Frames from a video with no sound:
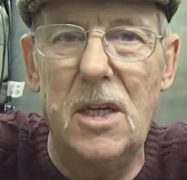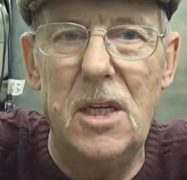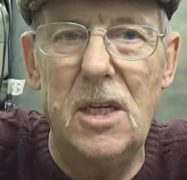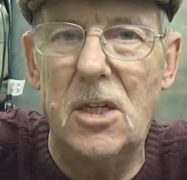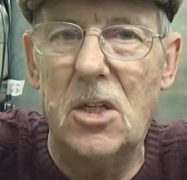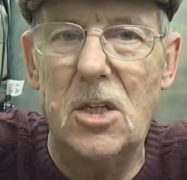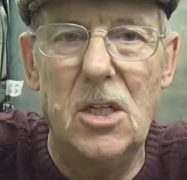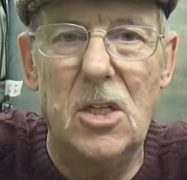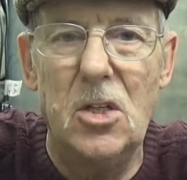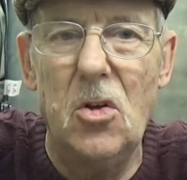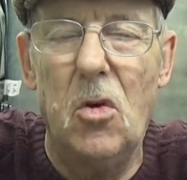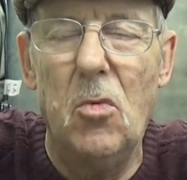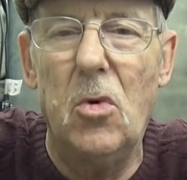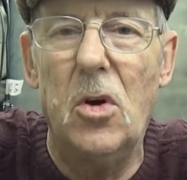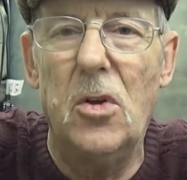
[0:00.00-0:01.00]
It's
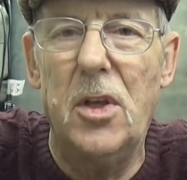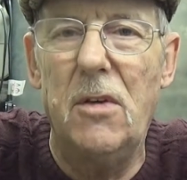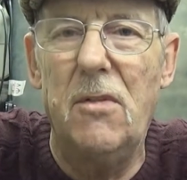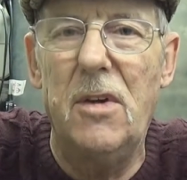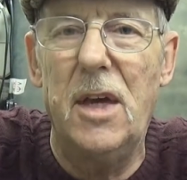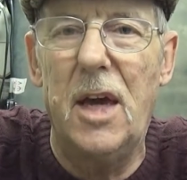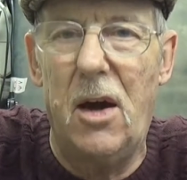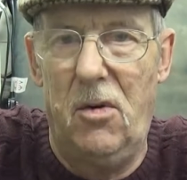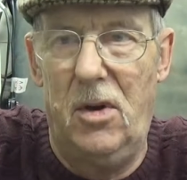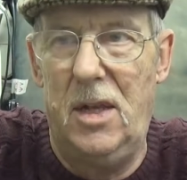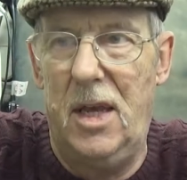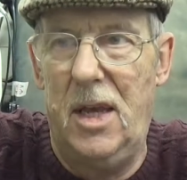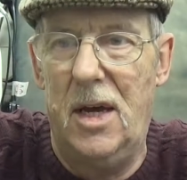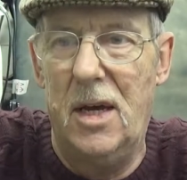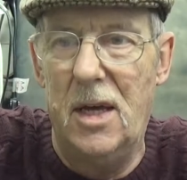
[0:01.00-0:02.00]
not worth even going
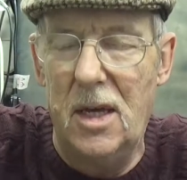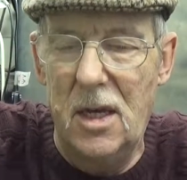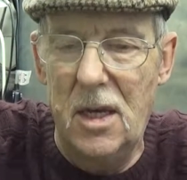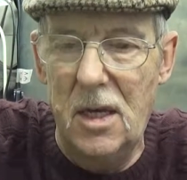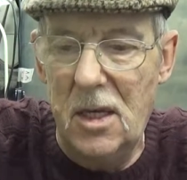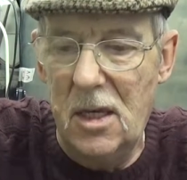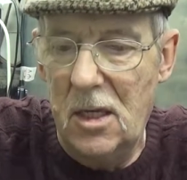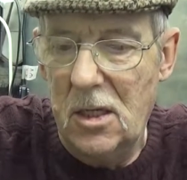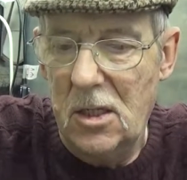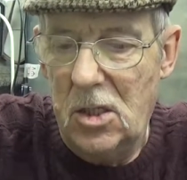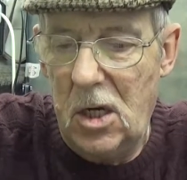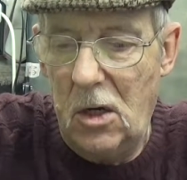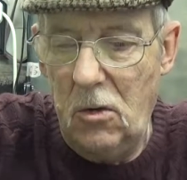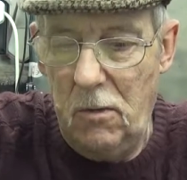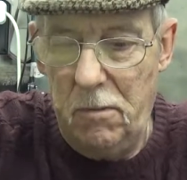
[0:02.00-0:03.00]
there.
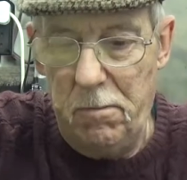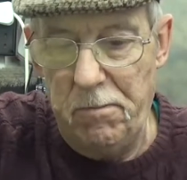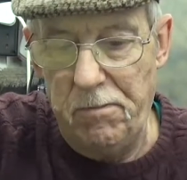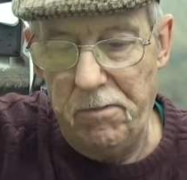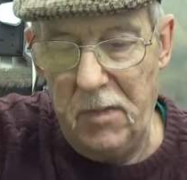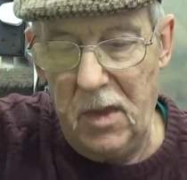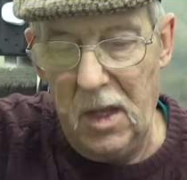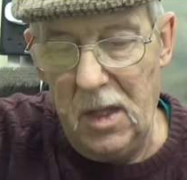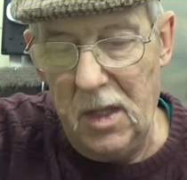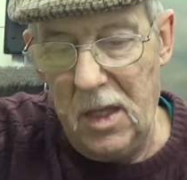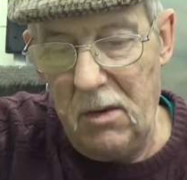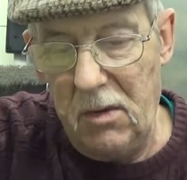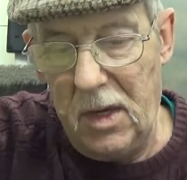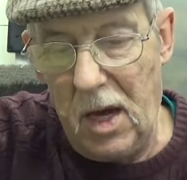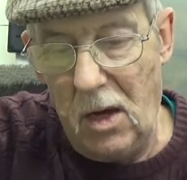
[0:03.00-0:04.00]
So
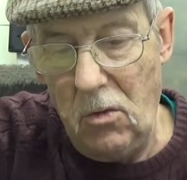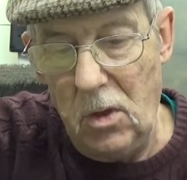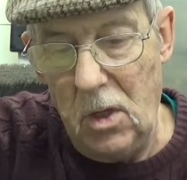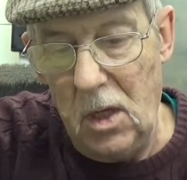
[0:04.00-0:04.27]
there we go.